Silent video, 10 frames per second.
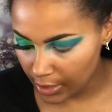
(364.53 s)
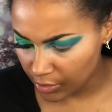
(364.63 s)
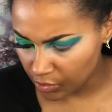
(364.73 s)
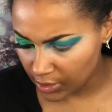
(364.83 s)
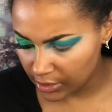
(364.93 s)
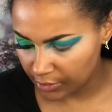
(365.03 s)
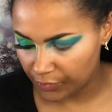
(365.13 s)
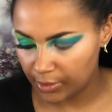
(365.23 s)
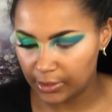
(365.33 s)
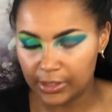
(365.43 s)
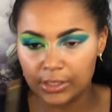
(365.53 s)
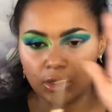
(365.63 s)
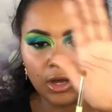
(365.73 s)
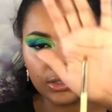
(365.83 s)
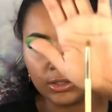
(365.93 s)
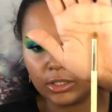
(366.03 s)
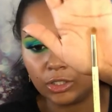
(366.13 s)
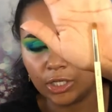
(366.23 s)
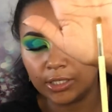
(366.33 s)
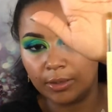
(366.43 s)
I use a different, this is also the
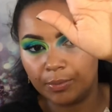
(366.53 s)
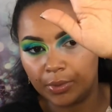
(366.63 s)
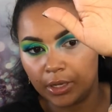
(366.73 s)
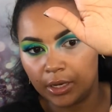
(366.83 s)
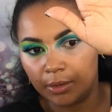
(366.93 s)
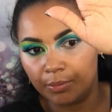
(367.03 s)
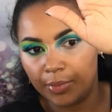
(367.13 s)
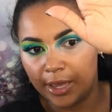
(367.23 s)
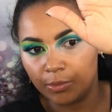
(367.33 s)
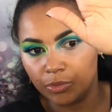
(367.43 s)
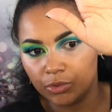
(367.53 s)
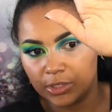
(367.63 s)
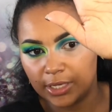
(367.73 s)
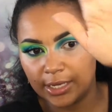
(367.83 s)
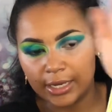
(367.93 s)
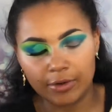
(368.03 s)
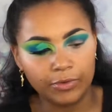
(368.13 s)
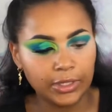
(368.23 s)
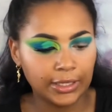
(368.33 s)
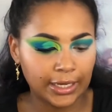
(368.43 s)
just a bamboo set. I
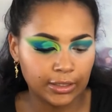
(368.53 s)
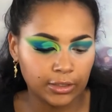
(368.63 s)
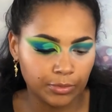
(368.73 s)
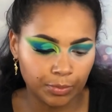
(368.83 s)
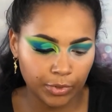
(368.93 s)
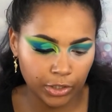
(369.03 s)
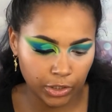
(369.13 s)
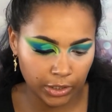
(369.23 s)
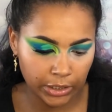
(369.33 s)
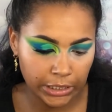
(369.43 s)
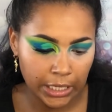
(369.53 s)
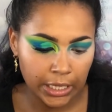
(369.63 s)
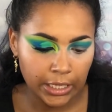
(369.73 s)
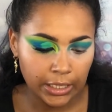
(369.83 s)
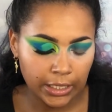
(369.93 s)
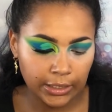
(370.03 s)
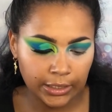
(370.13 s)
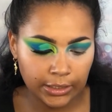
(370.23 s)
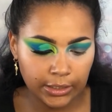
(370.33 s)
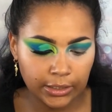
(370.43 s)
really like these brushes.
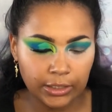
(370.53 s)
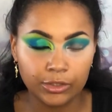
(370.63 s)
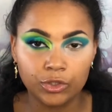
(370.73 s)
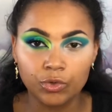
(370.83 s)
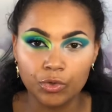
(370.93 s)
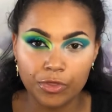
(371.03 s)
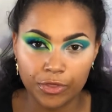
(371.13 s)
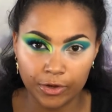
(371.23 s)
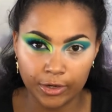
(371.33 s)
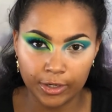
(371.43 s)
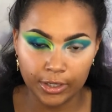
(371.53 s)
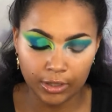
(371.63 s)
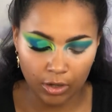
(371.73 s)
This is the 230,